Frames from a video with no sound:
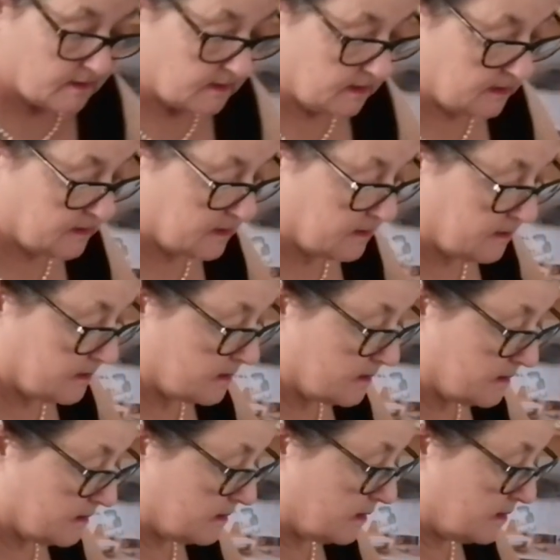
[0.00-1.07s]
Nice and
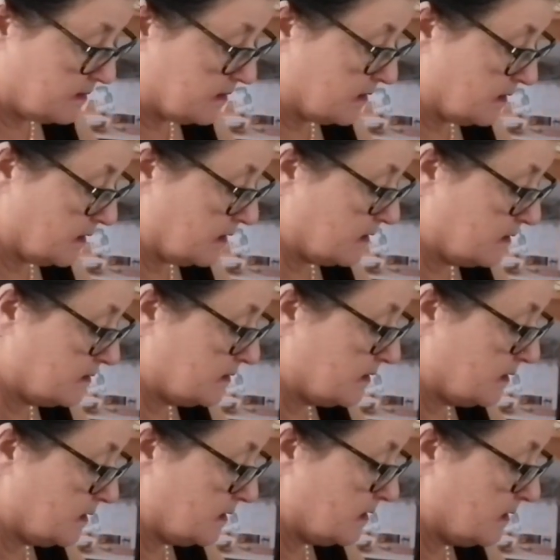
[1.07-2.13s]

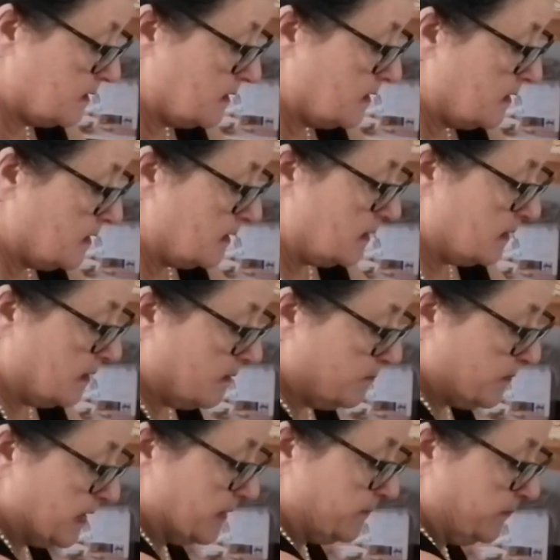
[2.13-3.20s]
easy.
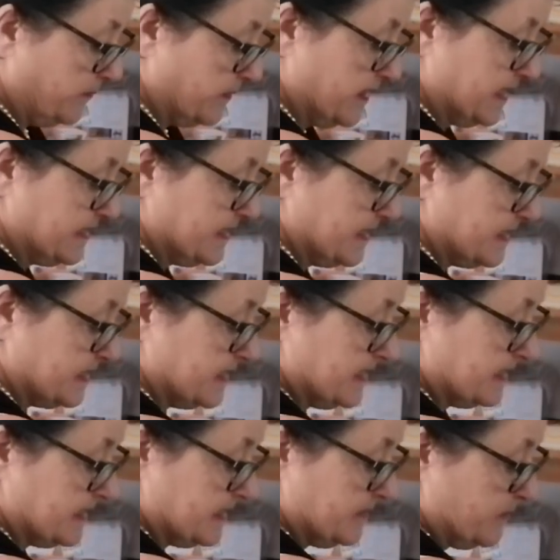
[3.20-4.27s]
But
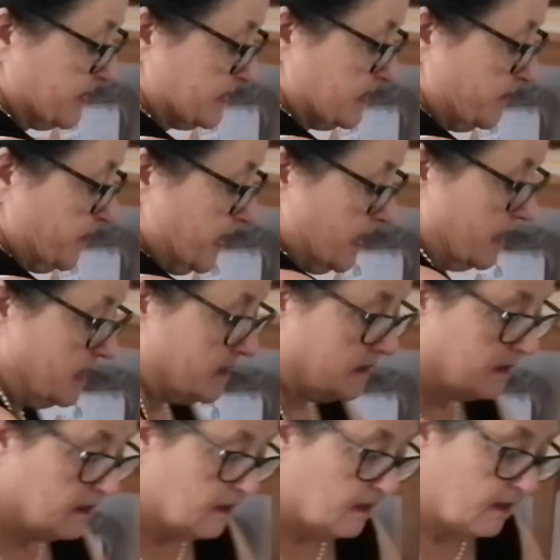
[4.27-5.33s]
this recipe
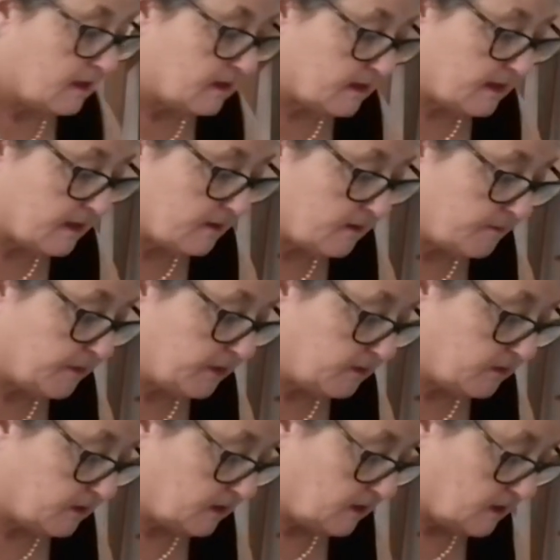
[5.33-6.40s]
that I'm
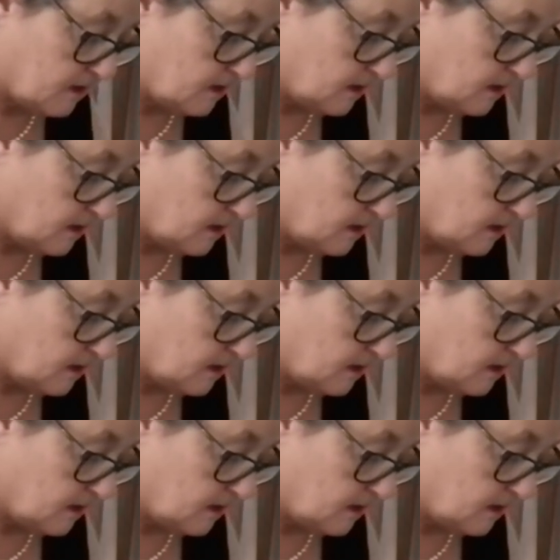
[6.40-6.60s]
doing,